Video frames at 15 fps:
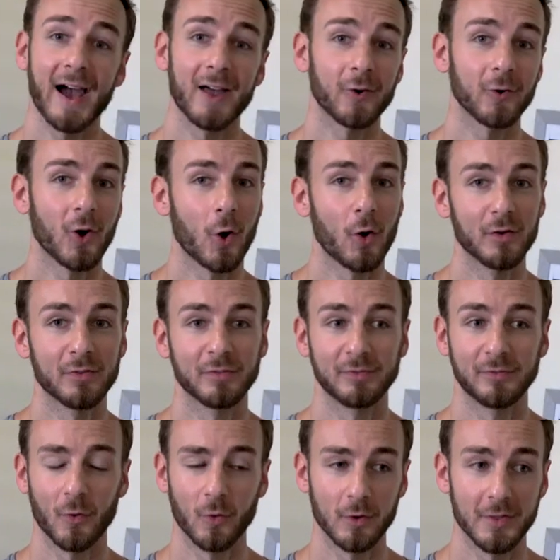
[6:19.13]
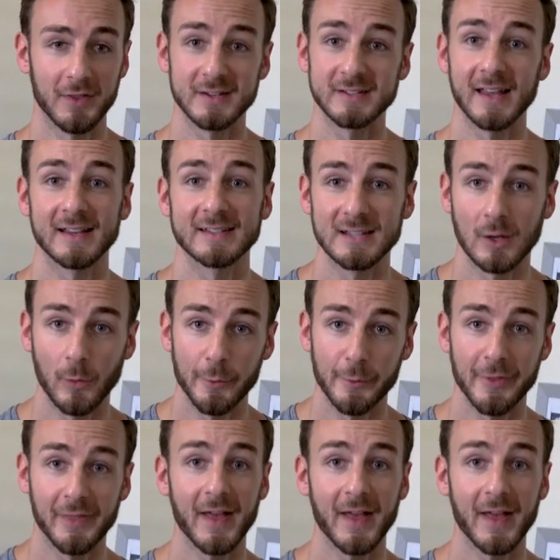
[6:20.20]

I don't know if for the days that we were